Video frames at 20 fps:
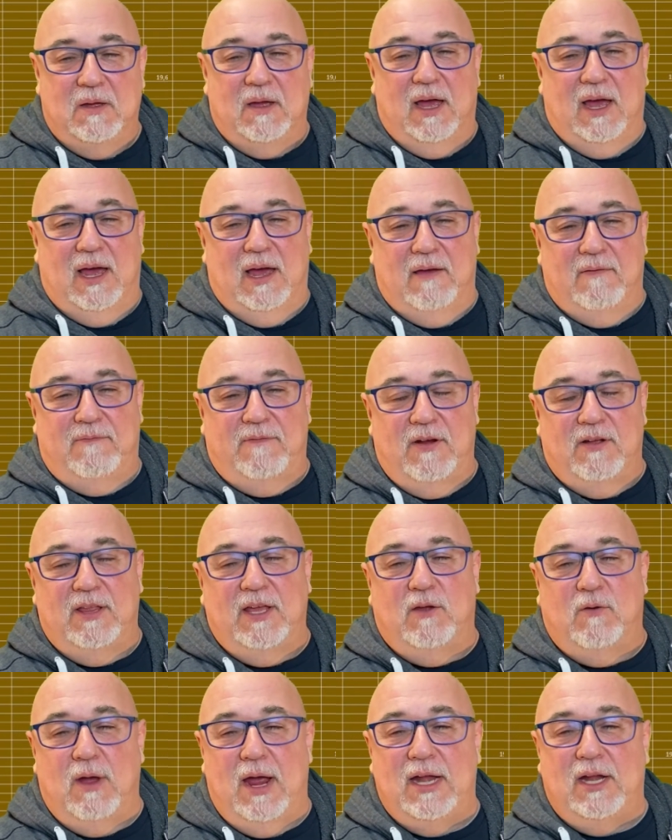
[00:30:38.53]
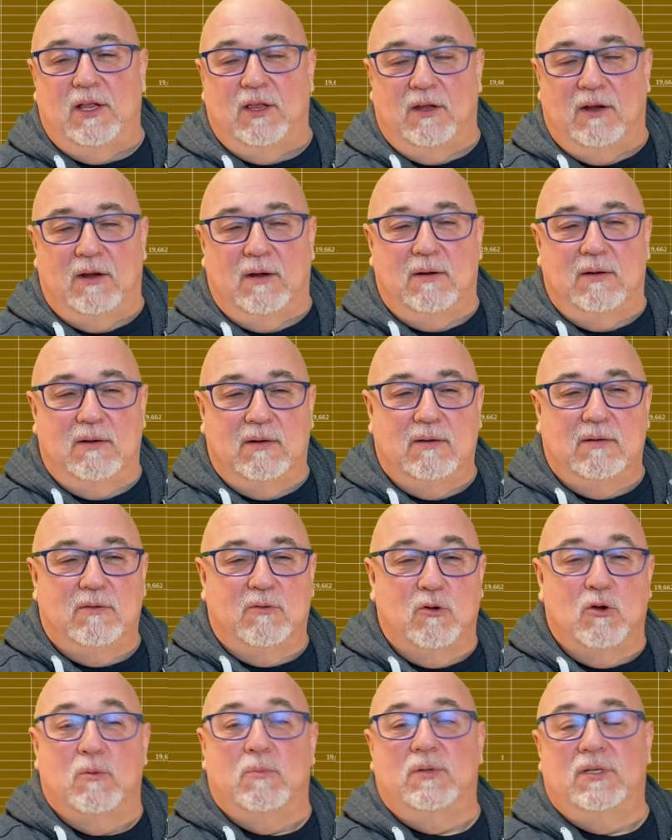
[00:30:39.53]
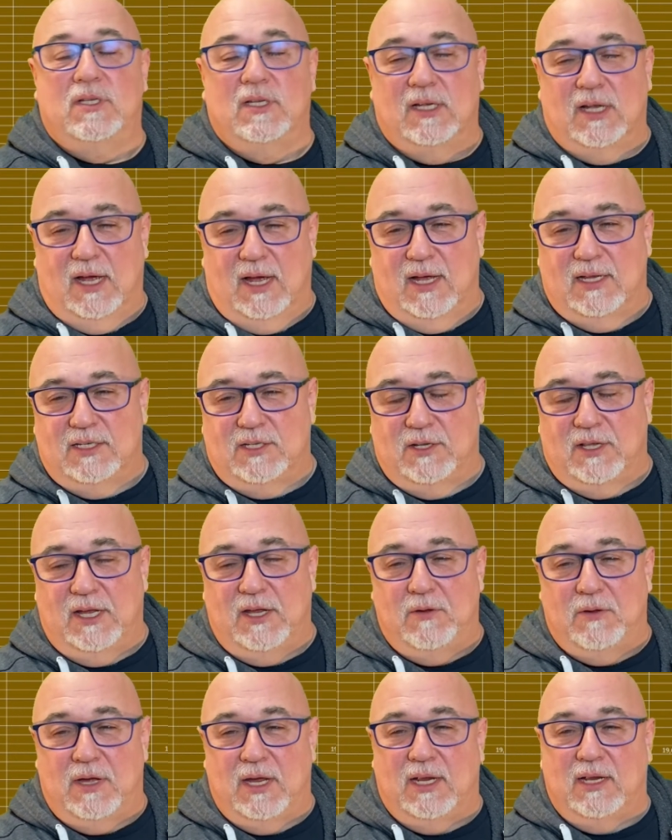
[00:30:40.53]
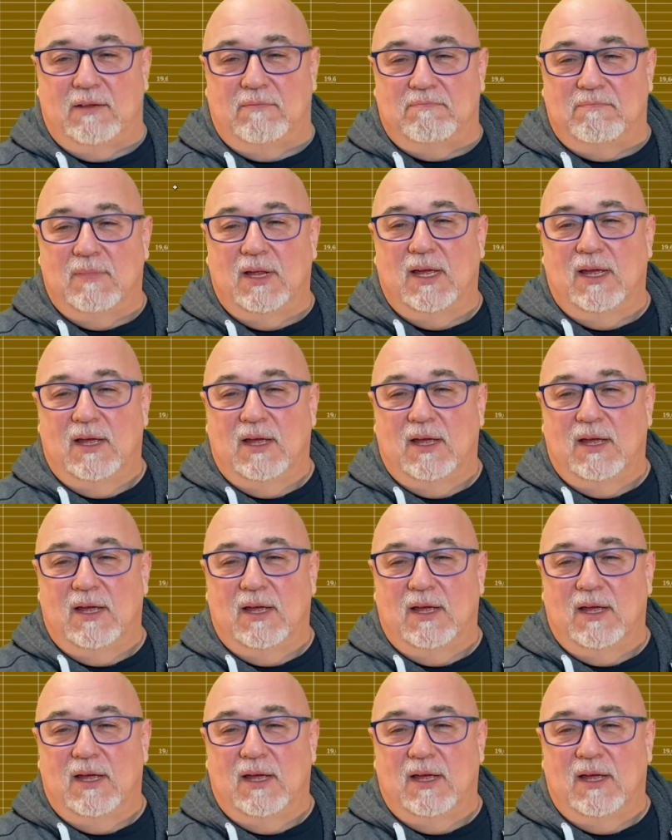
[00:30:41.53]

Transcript: fairly granular groups, so that you can